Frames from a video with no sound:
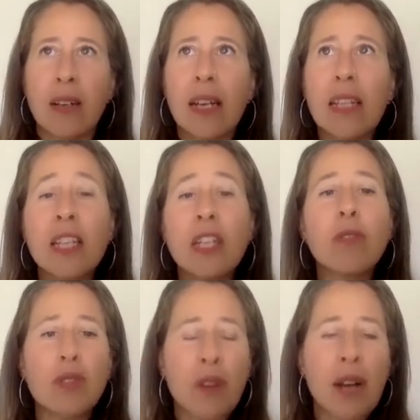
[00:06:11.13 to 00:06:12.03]
continue
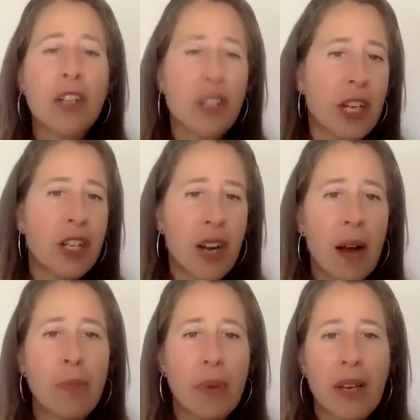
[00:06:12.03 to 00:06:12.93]
to try to change it
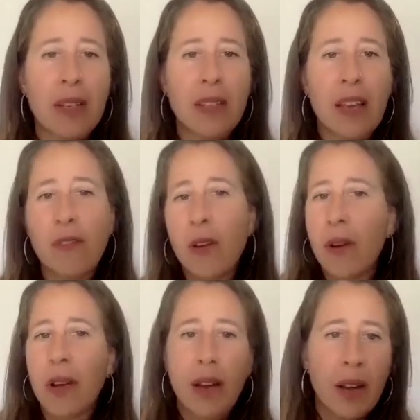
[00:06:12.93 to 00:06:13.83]
up, because if you're
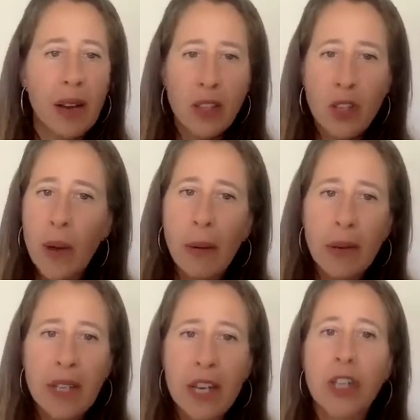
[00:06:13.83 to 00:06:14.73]
in a 2-hour
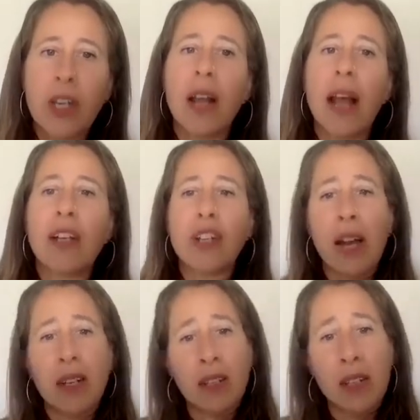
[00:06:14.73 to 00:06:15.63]
session and
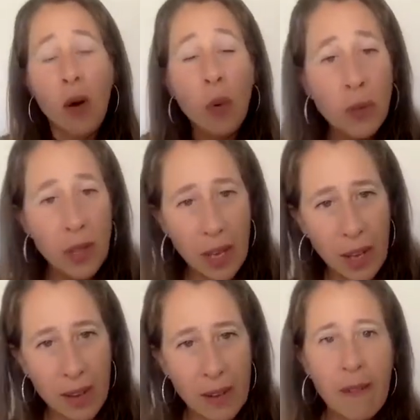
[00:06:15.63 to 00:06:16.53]
chat is the
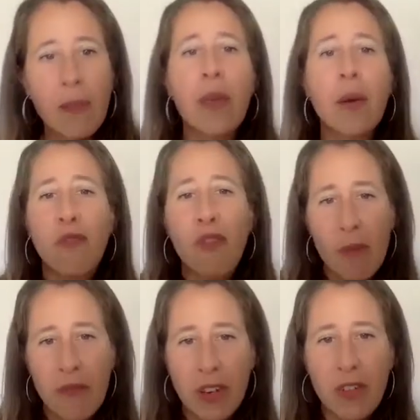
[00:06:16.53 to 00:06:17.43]
only form
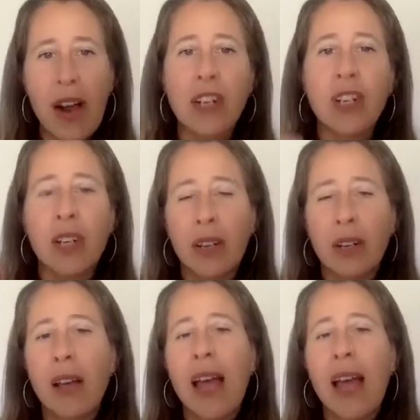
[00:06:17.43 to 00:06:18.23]
of interaction,